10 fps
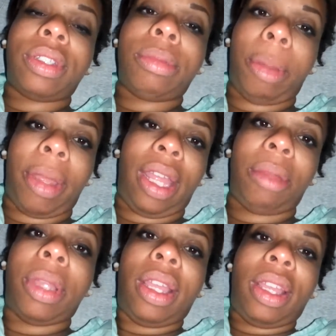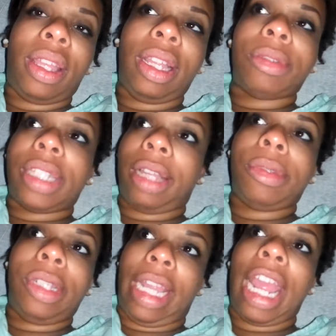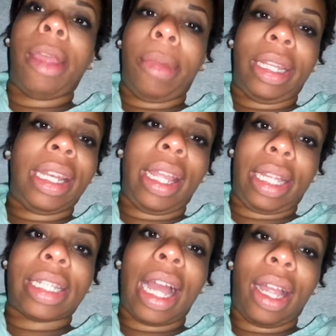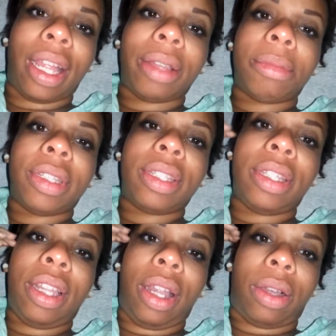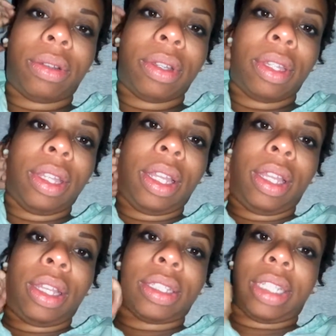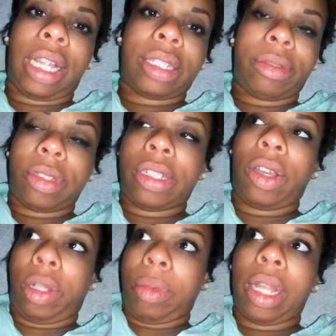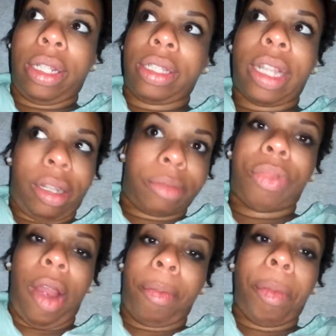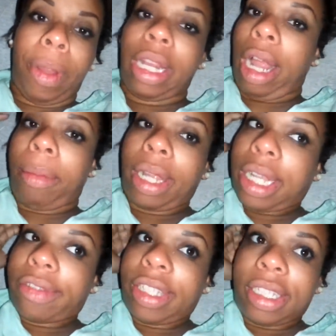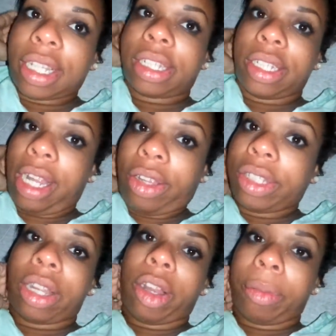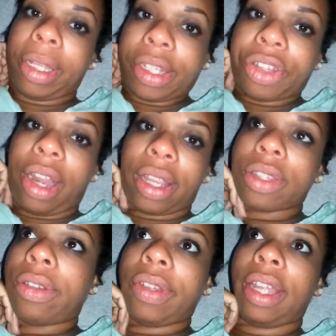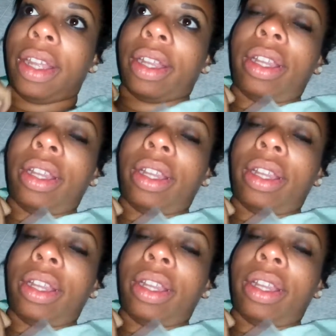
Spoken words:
my babe, he came in the nick of time. Because I told him they're prepping me down. I'm about to have a C-section now. You need to hurry and get your ass over here.